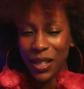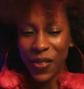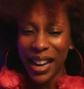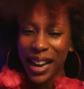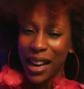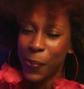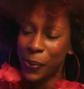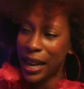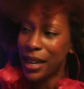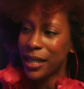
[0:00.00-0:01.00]
So that kind of
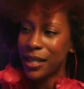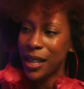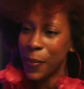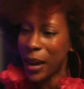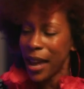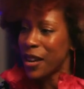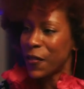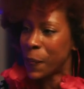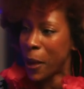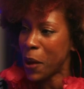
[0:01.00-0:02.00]
planted the seed, but I had
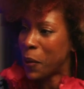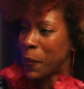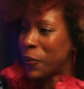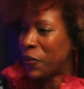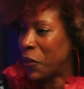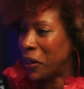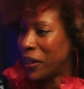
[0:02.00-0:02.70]
never met one before.